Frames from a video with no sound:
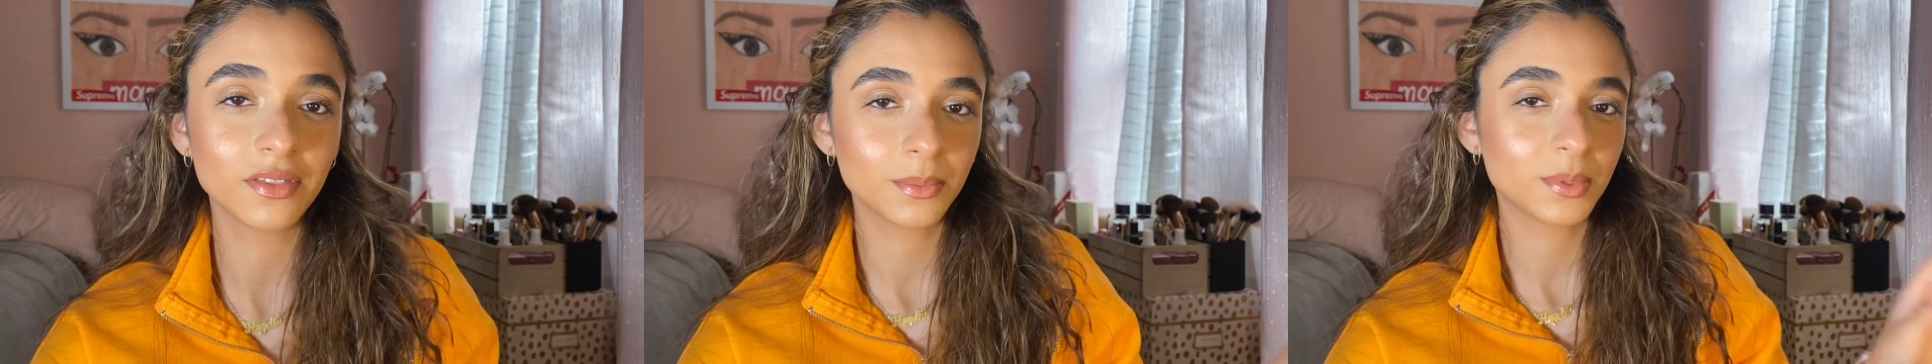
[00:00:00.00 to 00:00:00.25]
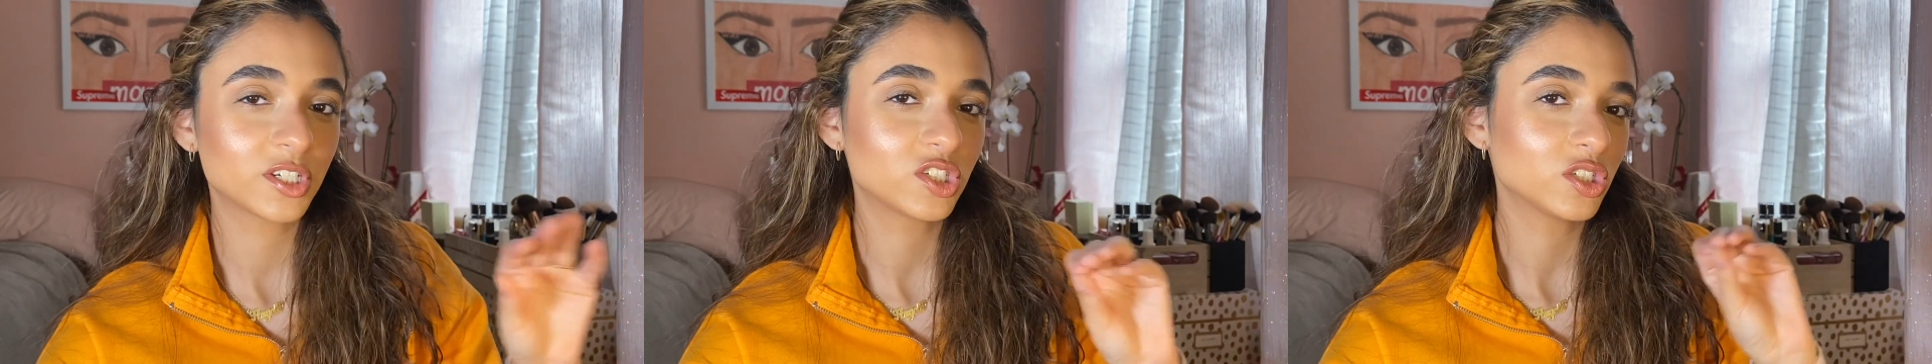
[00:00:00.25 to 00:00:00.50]

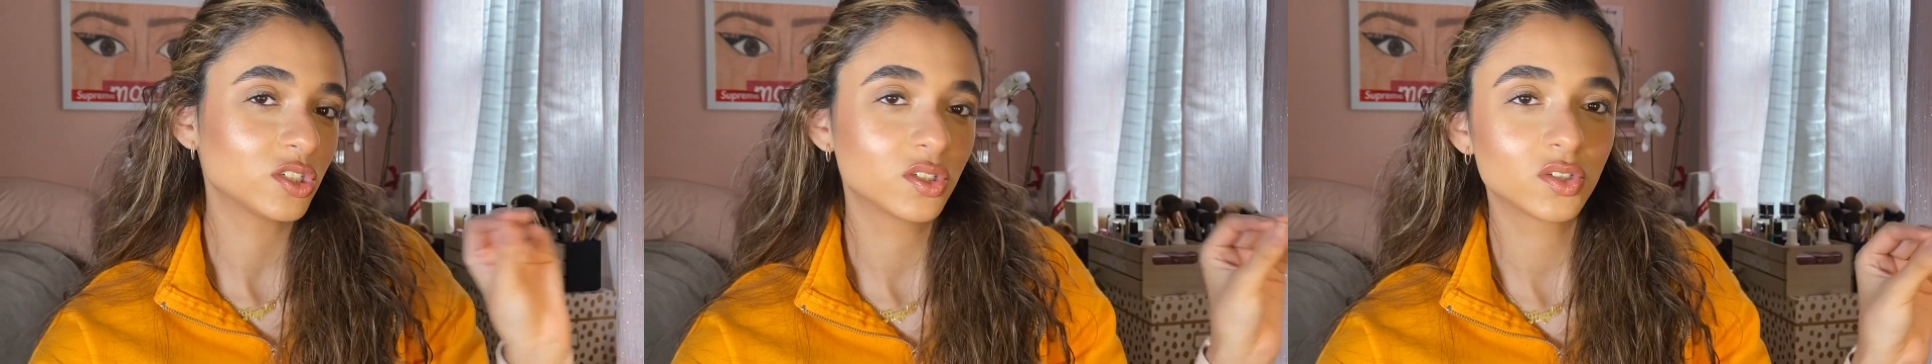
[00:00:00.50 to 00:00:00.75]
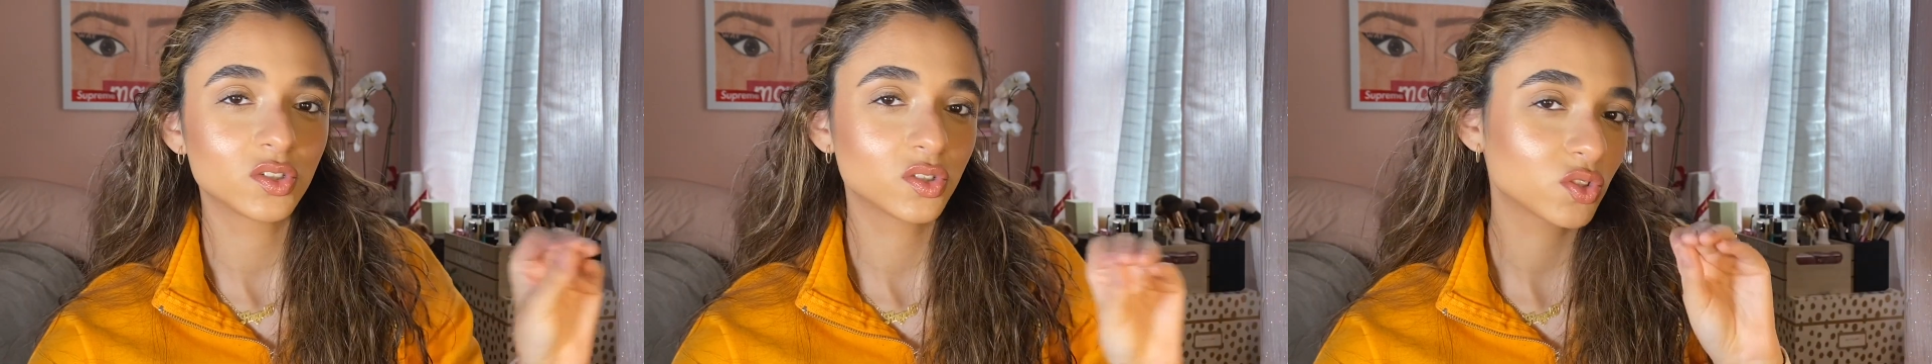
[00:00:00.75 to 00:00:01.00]

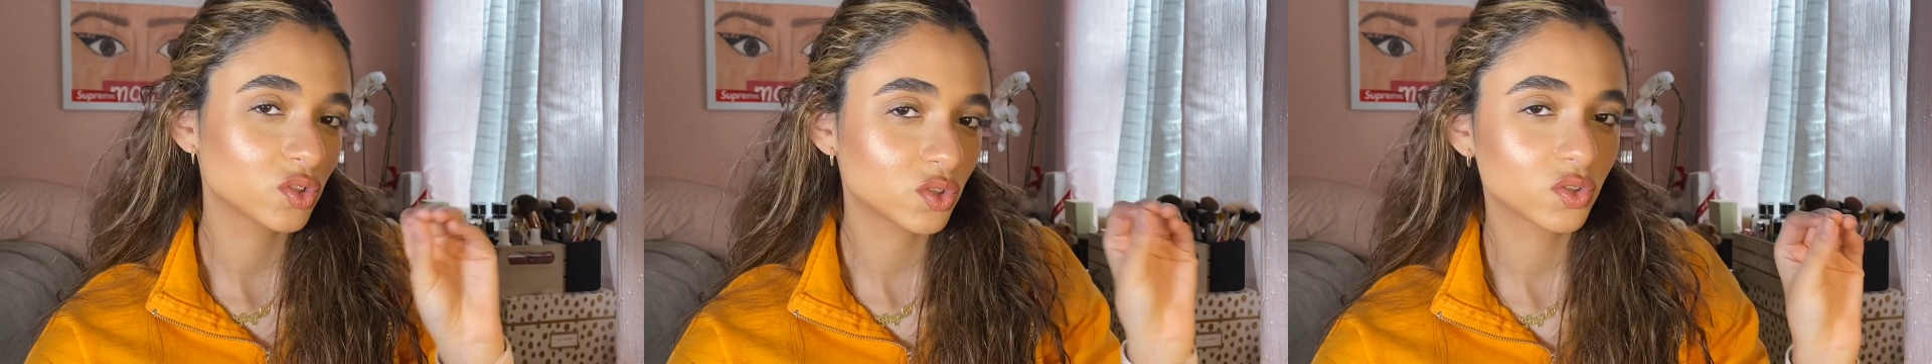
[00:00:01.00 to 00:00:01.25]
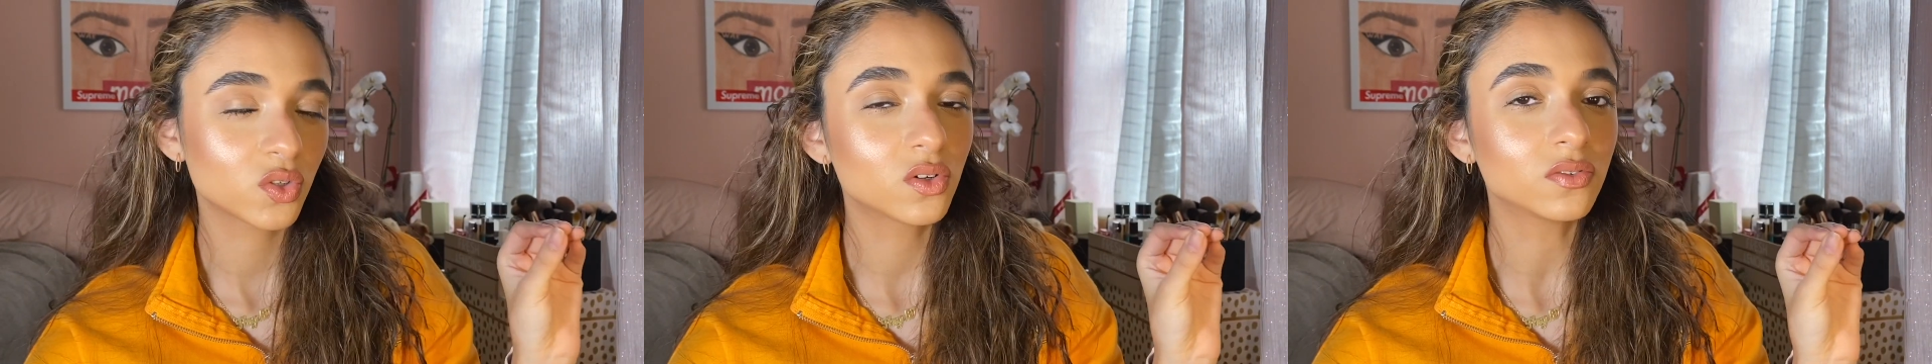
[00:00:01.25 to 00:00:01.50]
pictures
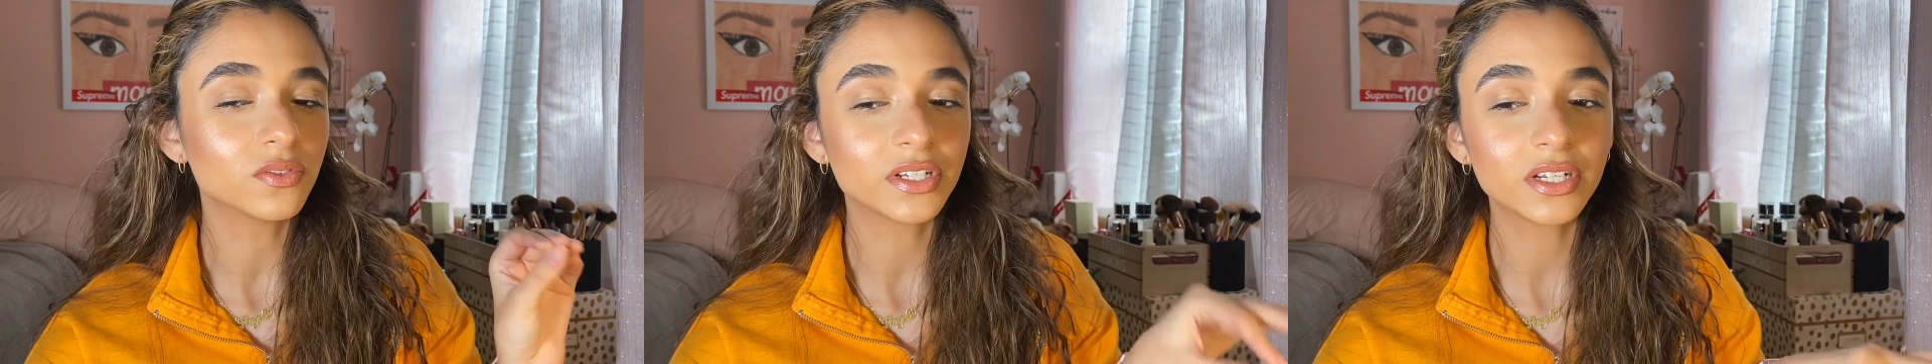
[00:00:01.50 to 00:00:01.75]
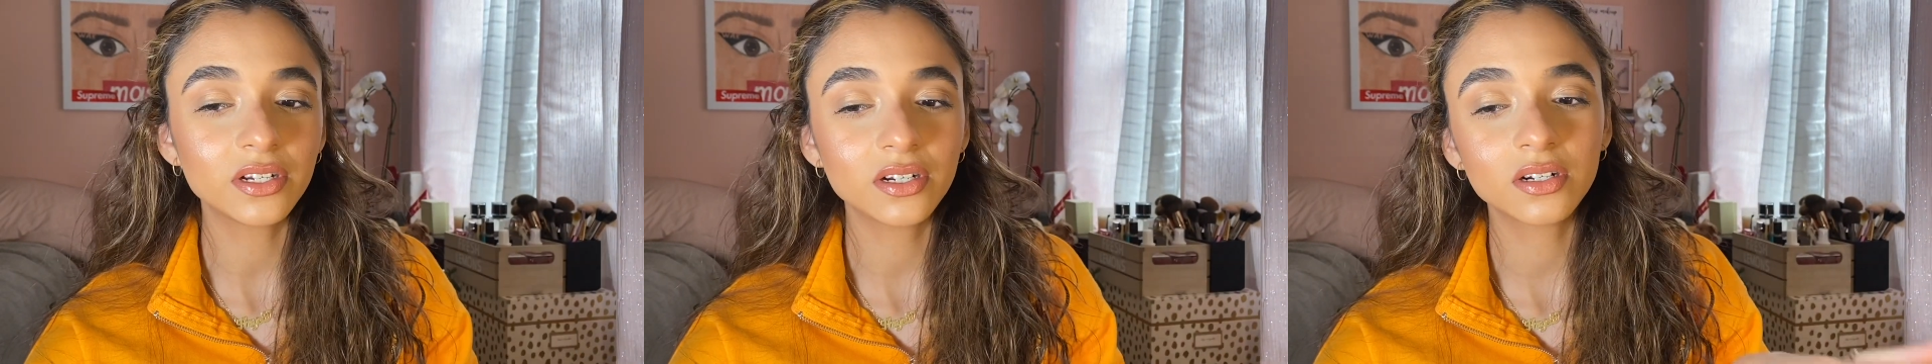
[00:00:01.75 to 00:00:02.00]
over
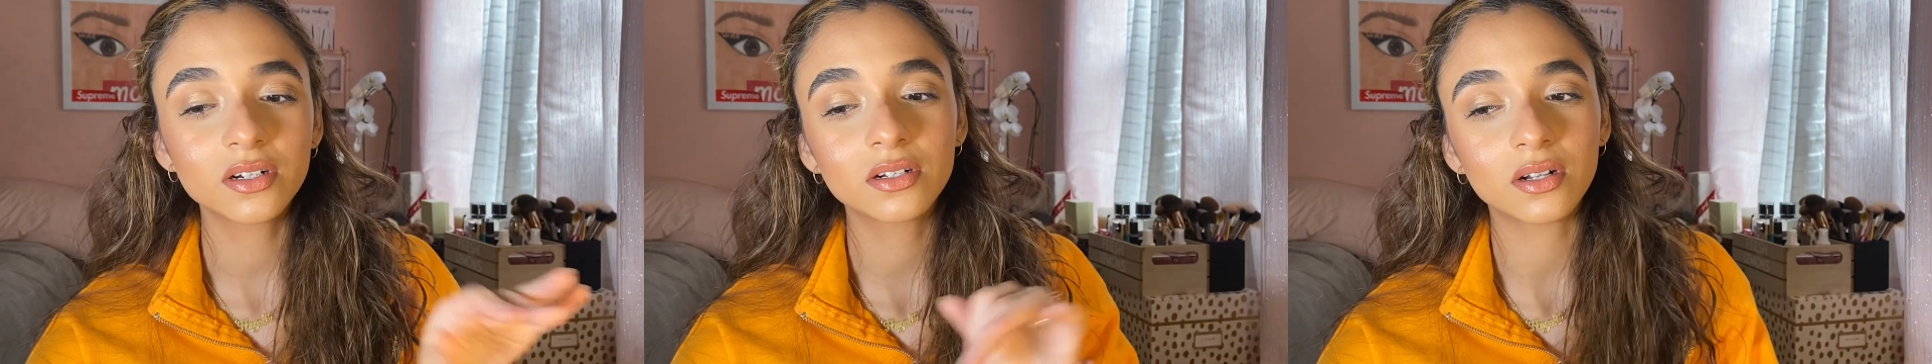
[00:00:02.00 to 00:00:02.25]
here.